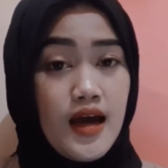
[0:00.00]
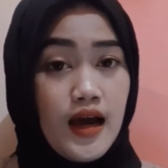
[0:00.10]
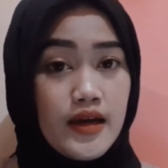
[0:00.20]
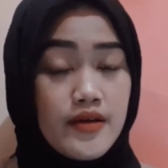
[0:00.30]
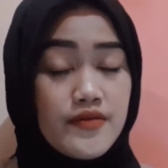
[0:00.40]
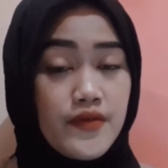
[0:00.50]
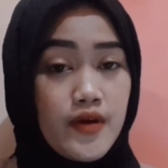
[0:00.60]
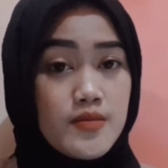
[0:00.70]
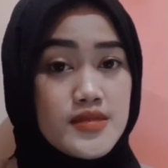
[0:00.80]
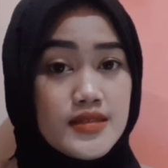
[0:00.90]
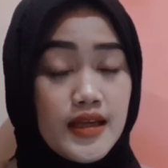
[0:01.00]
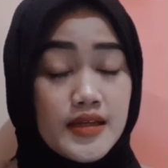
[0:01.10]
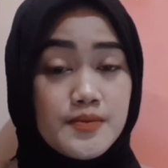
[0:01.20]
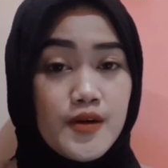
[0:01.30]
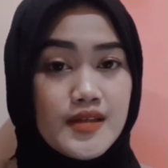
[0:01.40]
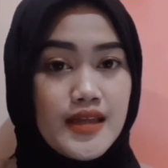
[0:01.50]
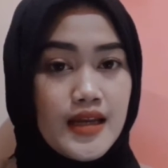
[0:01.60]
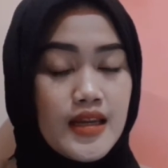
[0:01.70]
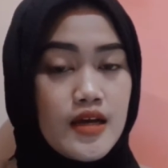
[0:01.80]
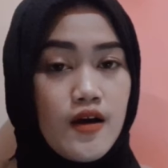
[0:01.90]
I am from State
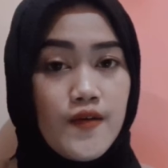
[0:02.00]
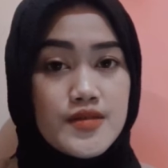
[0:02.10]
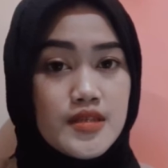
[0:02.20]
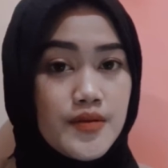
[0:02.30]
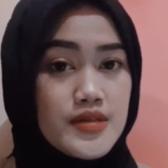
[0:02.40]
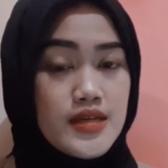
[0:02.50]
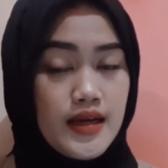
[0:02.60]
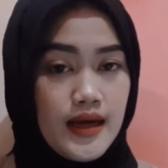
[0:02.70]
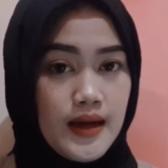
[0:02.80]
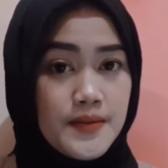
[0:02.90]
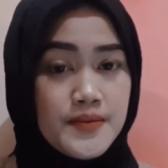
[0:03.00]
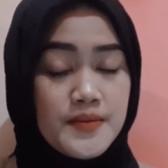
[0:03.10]
Polytechnic of Sriwijaya.